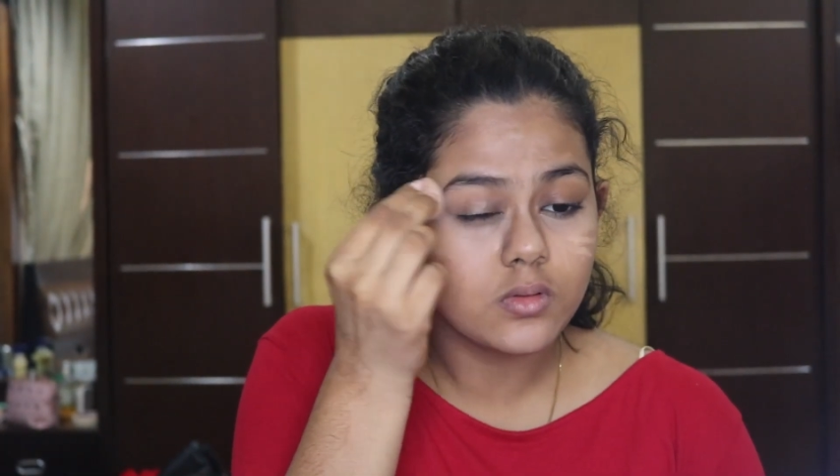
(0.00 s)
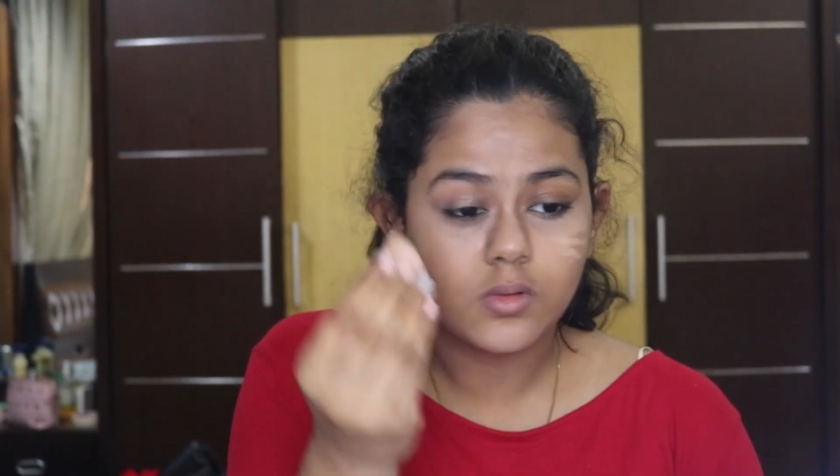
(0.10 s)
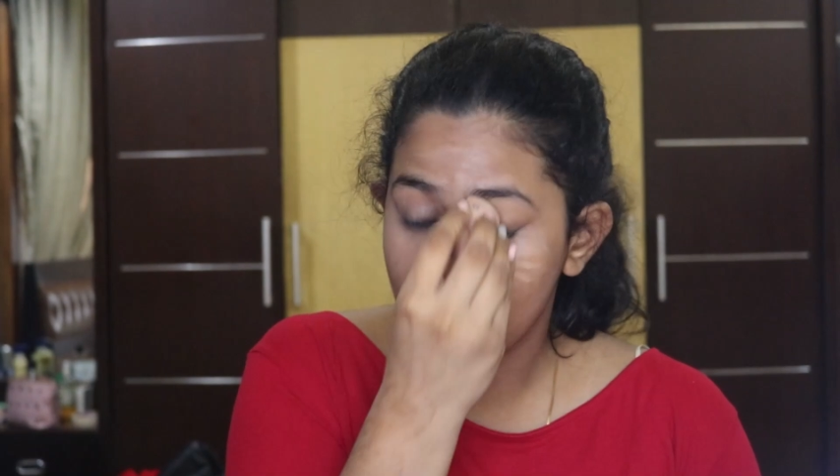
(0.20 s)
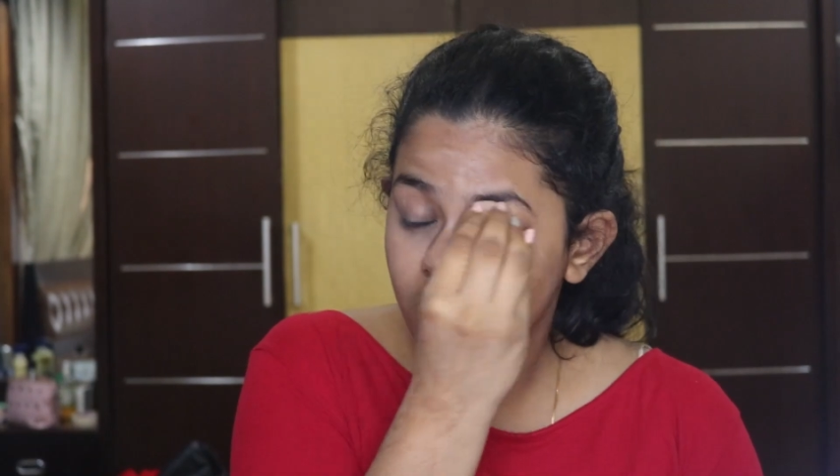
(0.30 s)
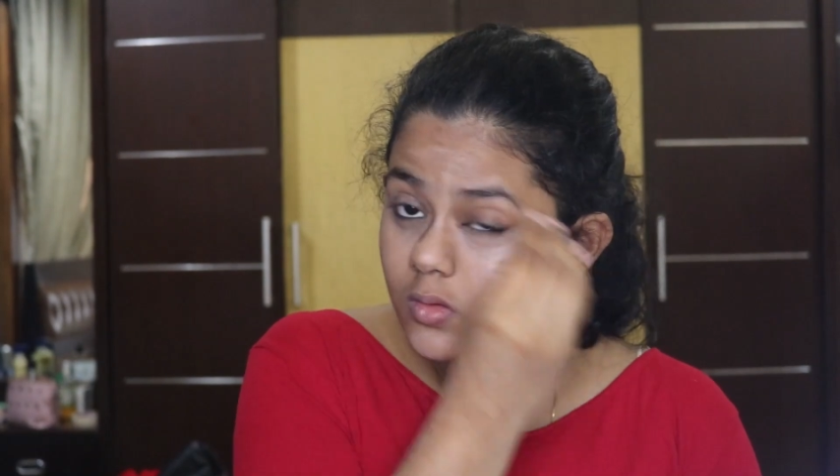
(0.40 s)

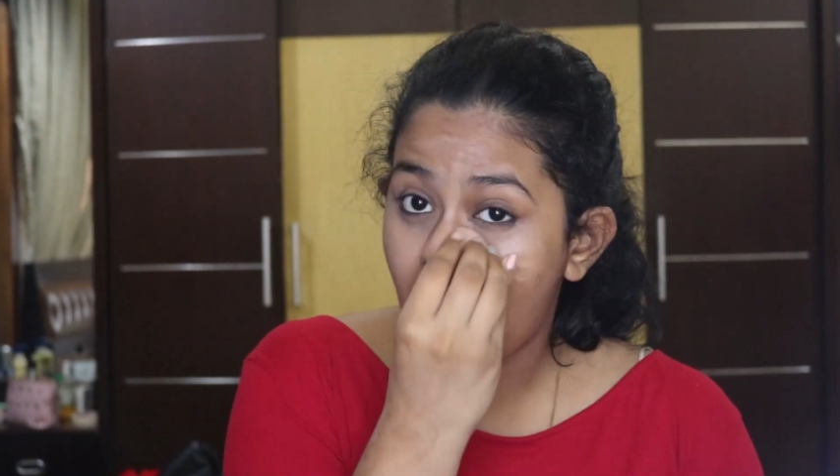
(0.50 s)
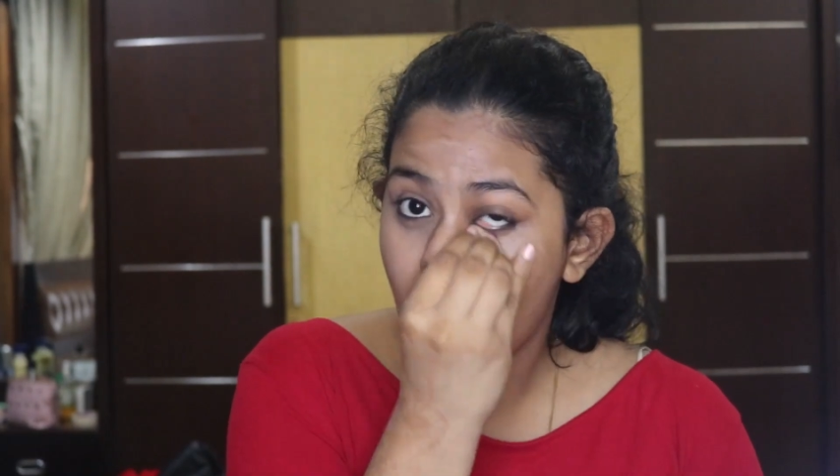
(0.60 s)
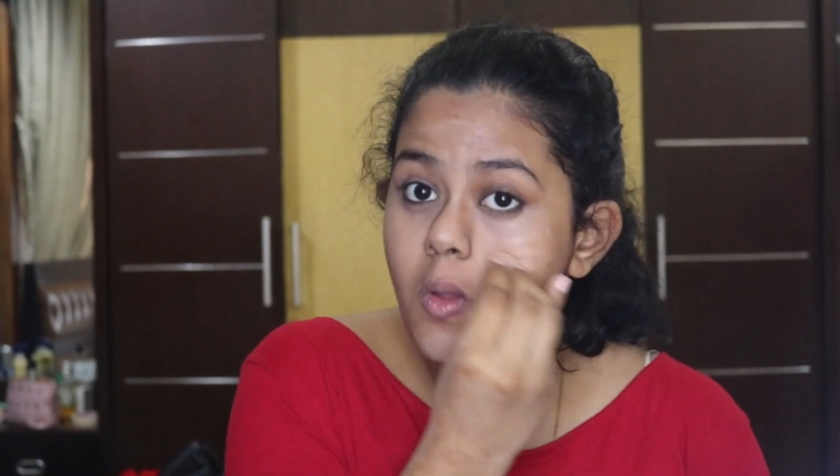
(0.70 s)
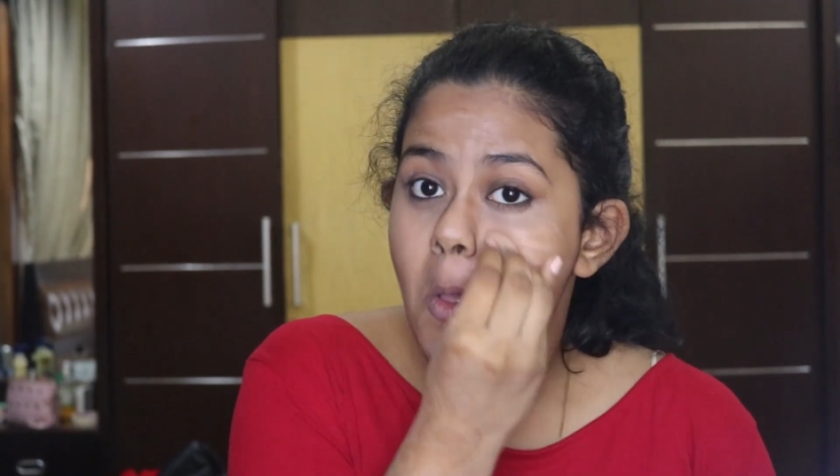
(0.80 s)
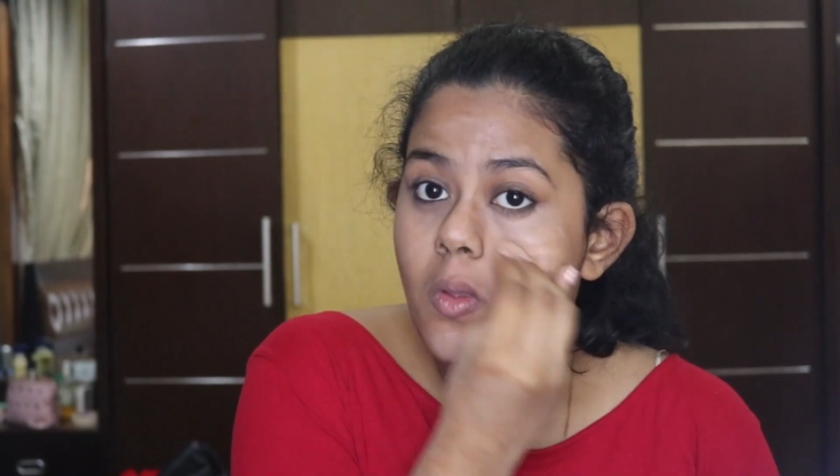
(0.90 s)
Make sure
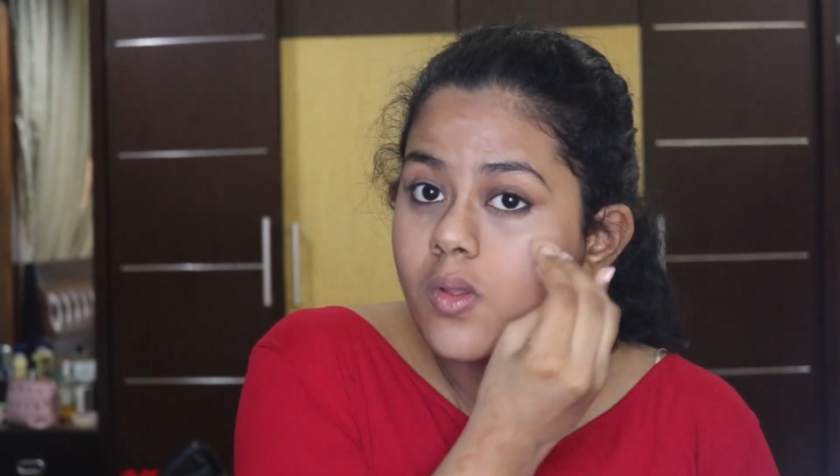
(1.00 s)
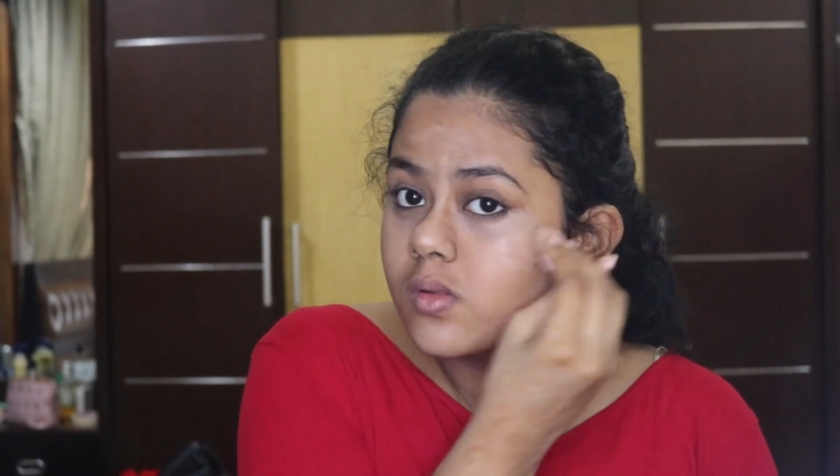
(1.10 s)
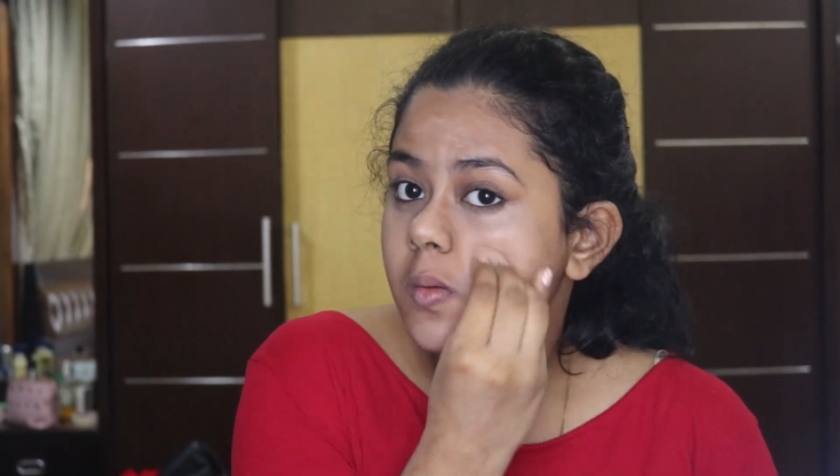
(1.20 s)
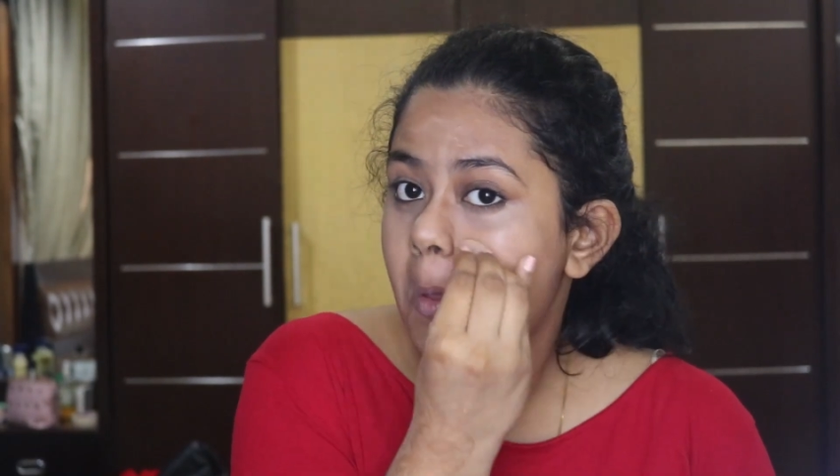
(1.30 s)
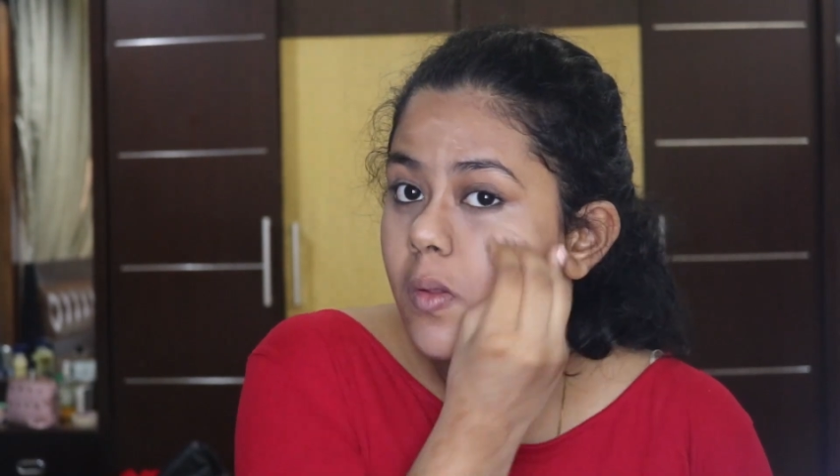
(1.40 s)
not to
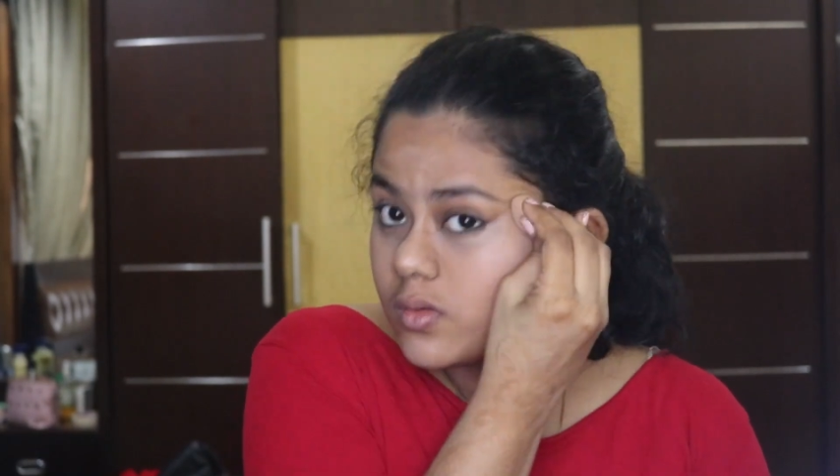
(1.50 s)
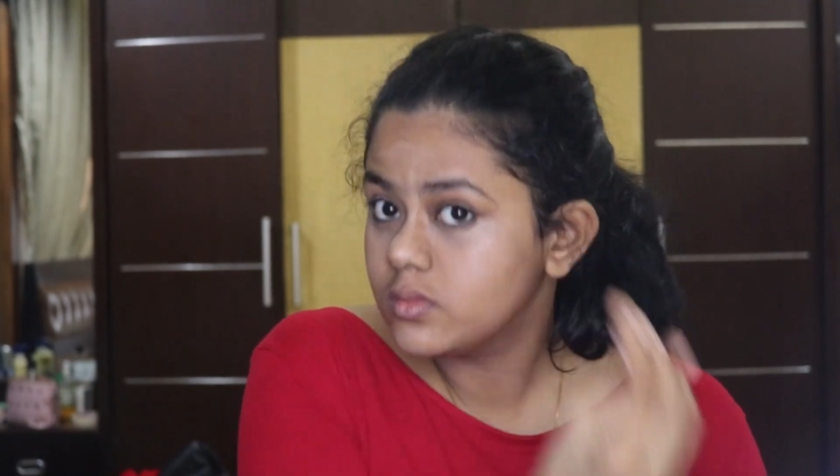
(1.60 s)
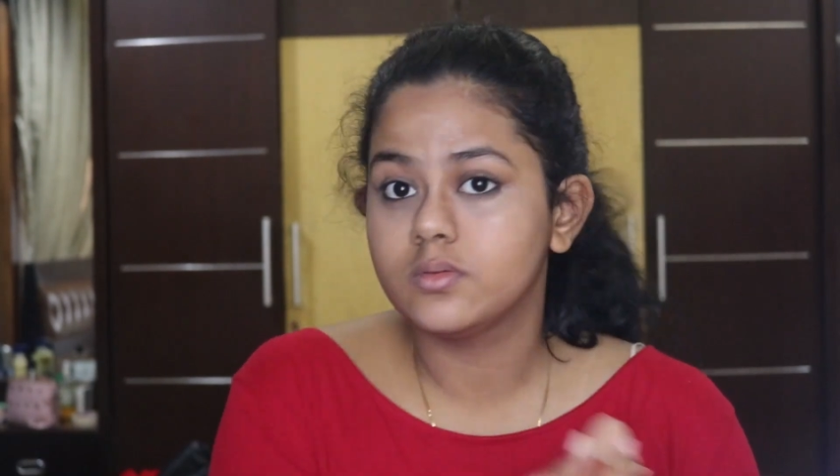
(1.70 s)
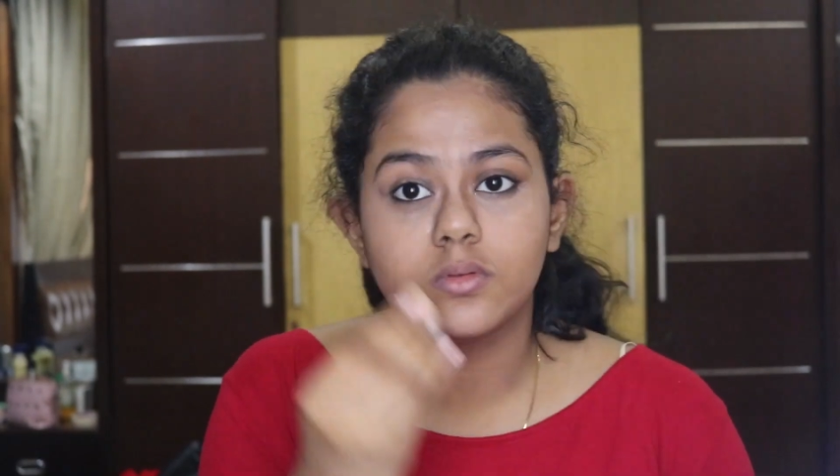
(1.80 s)
drag it.